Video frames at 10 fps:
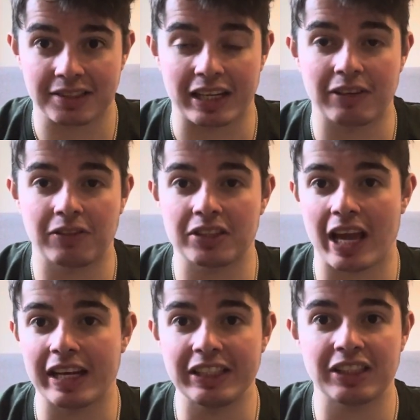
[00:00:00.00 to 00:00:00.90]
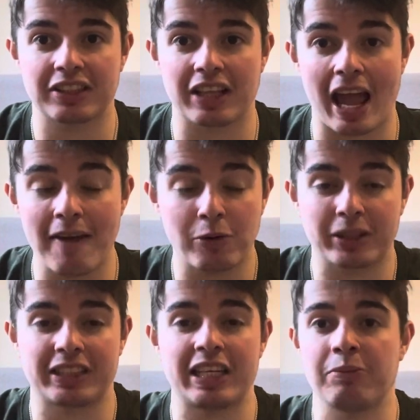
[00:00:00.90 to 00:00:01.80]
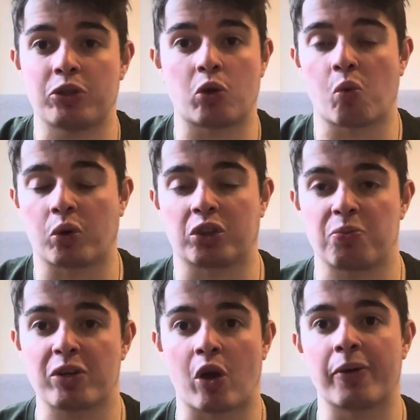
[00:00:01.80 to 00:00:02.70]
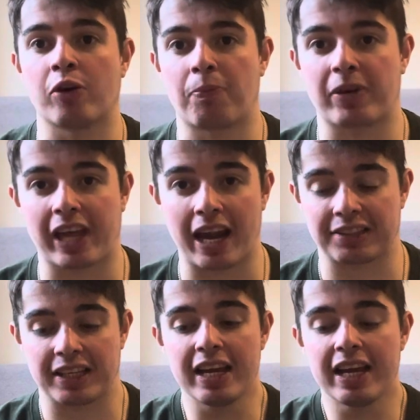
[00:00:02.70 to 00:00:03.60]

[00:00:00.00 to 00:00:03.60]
And if there's ever a team you don't want to be going up against,